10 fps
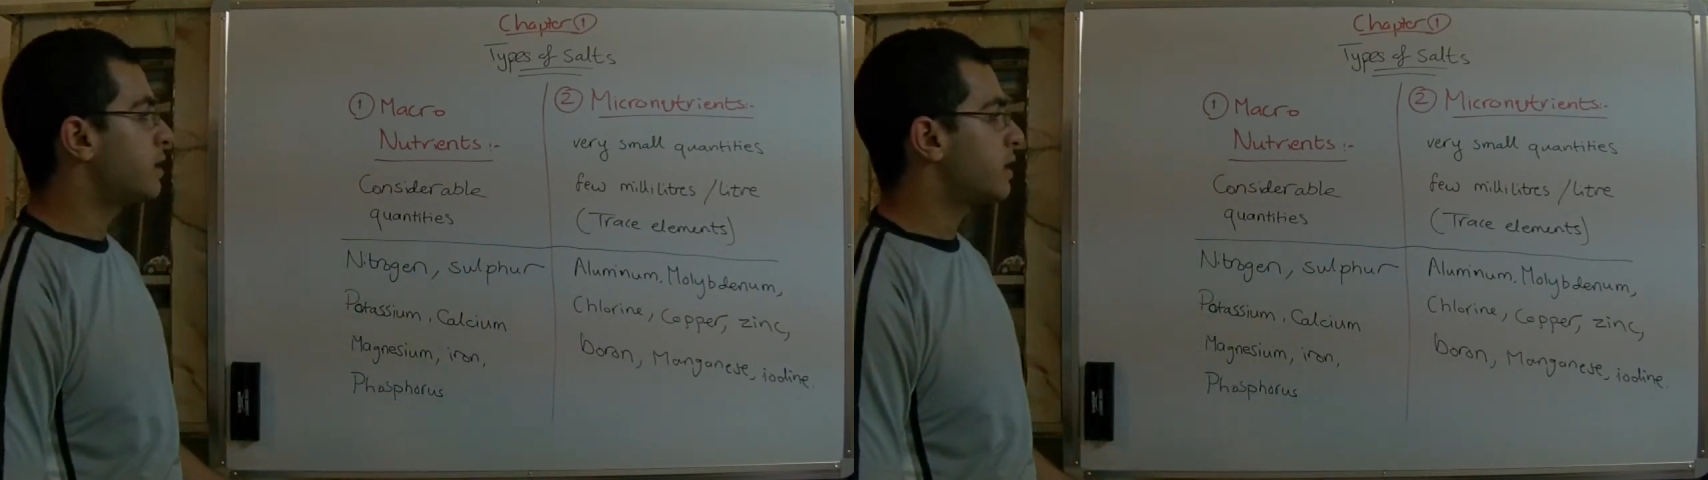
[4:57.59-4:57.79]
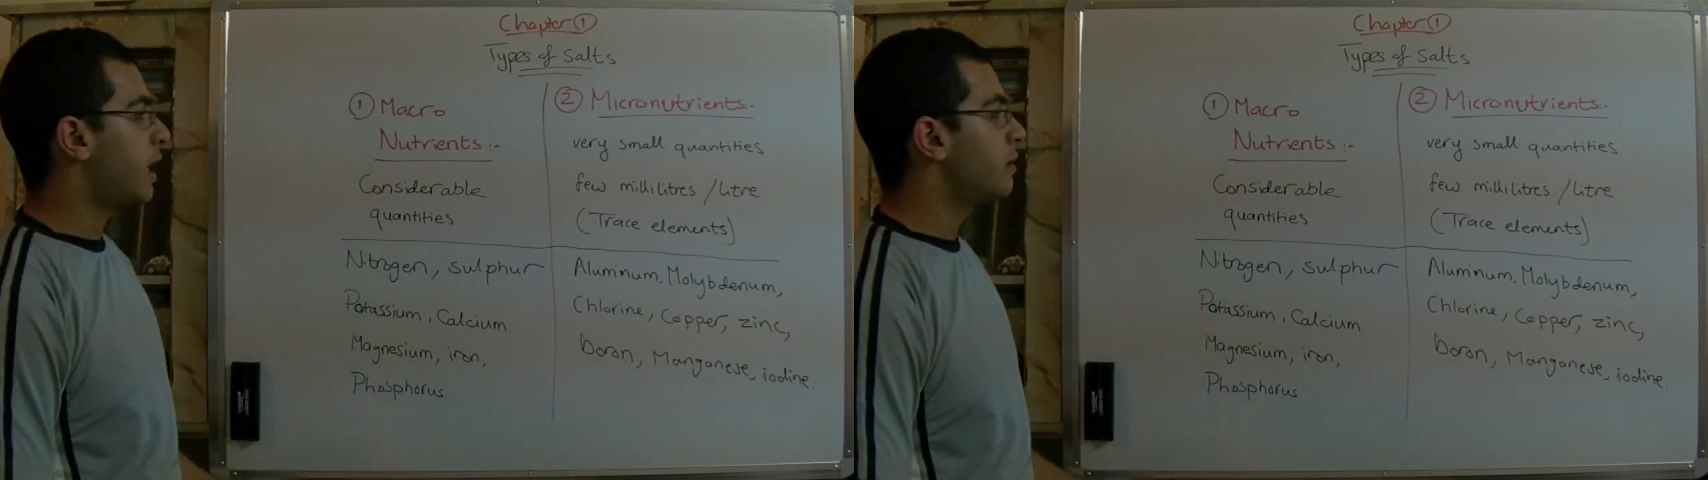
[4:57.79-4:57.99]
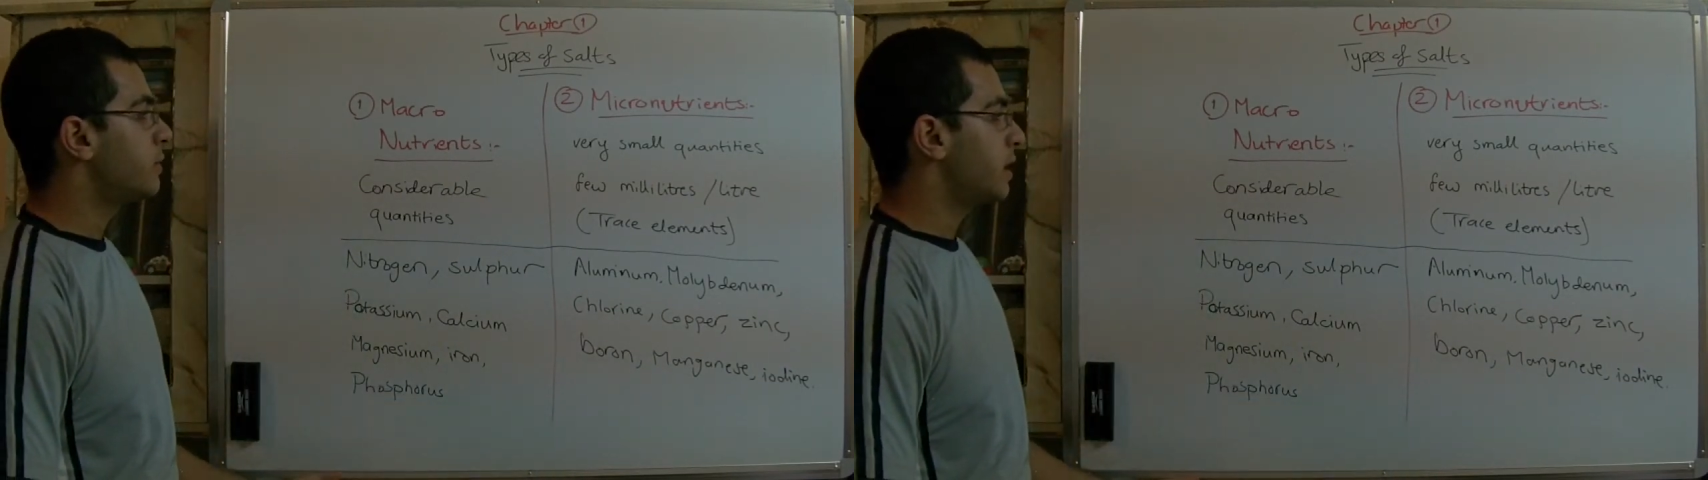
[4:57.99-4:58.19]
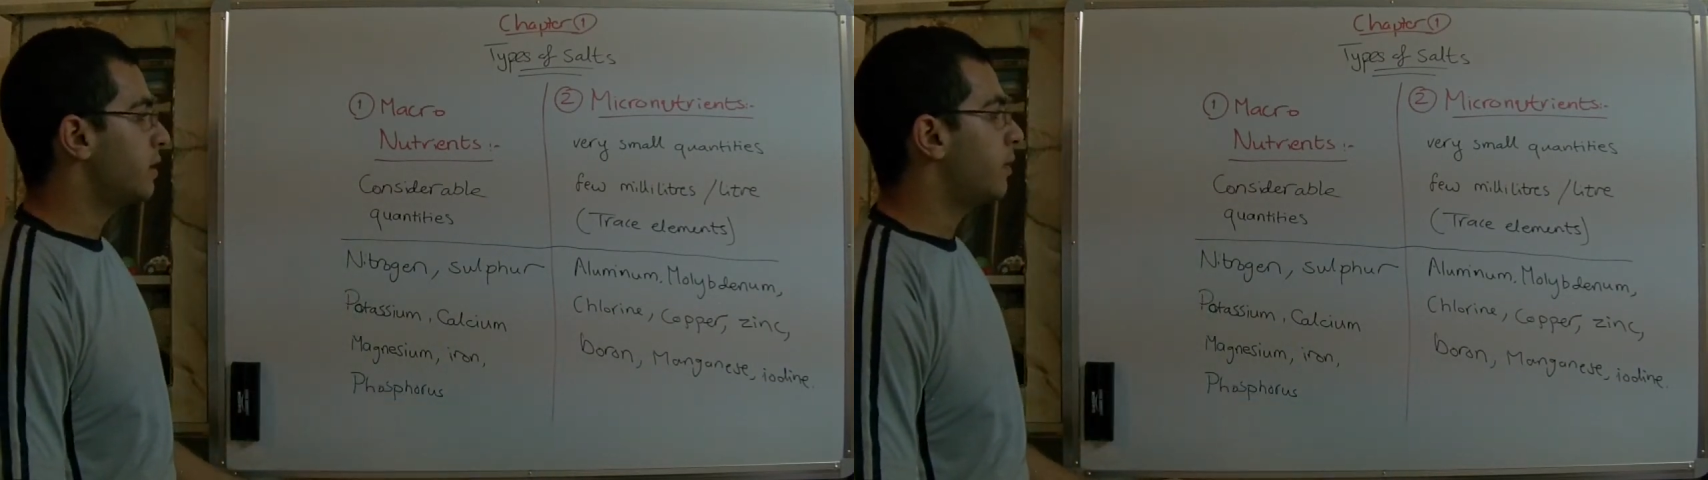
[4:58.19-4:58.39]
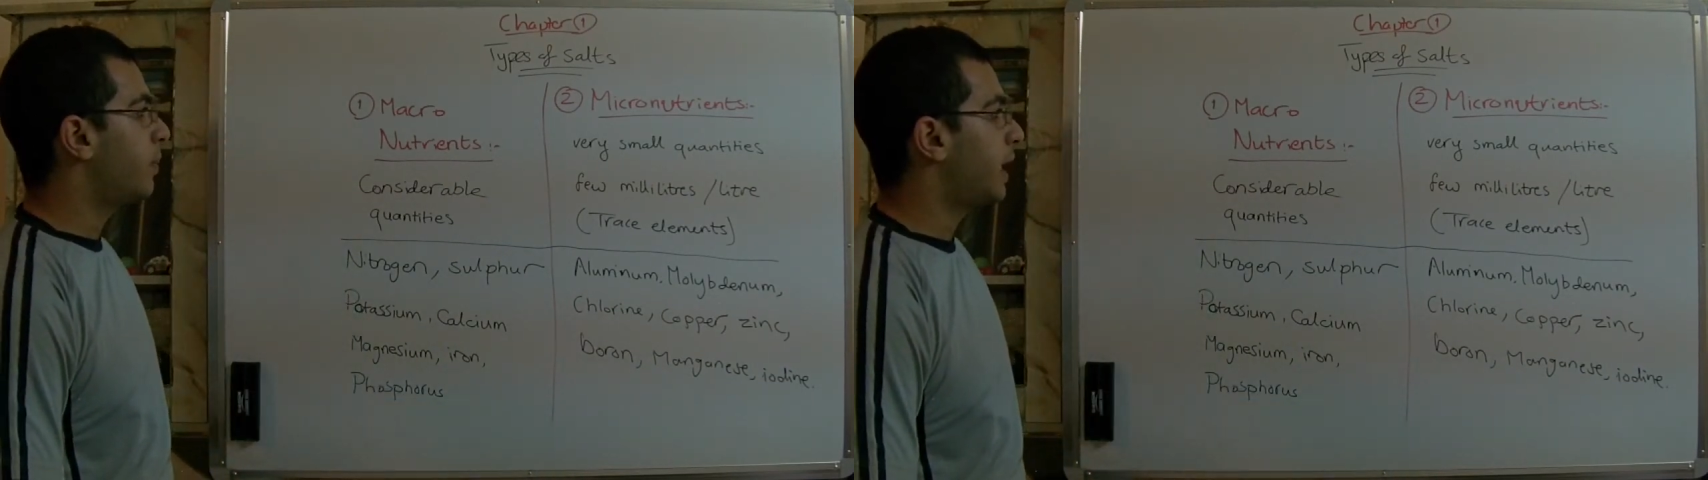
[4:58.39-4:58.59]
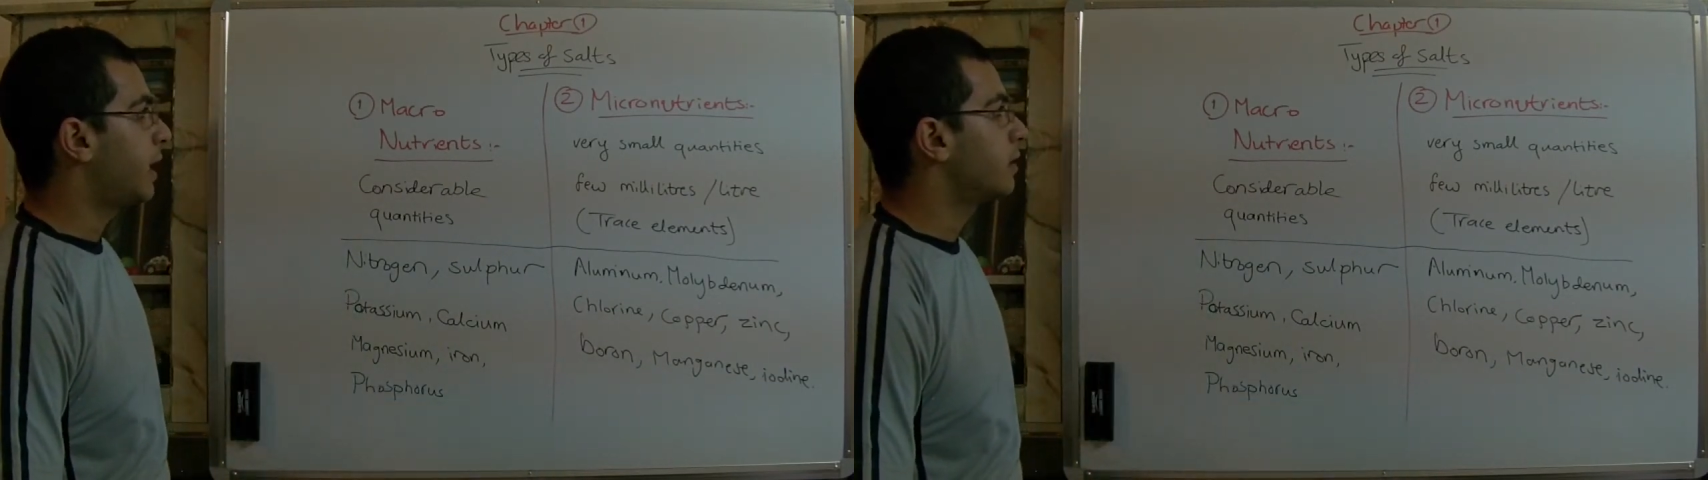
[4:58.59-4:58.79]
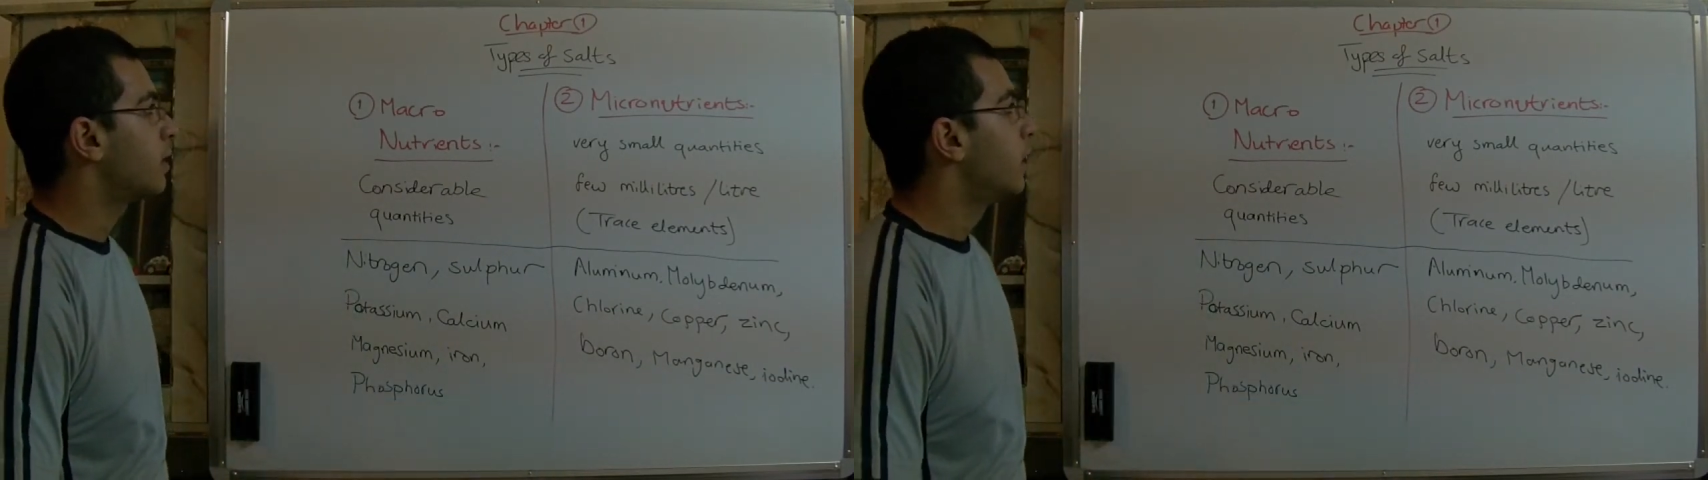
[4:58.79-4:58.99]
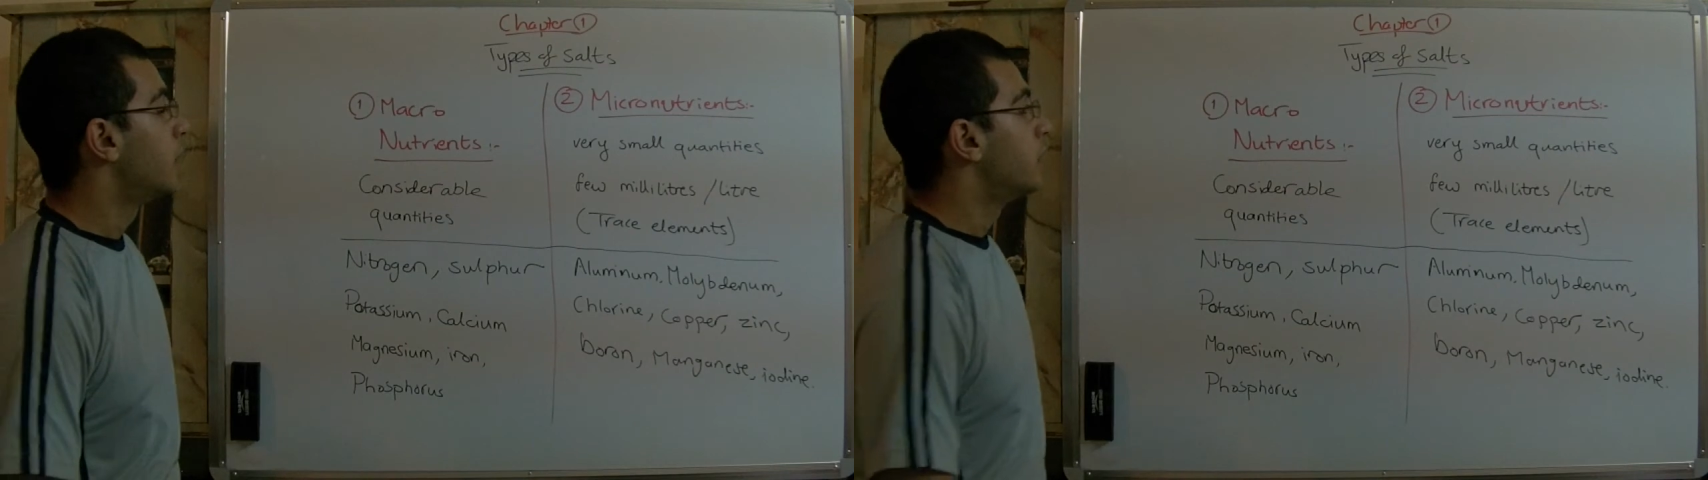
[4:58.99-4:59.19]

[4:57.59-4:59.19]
enzymes in the plant.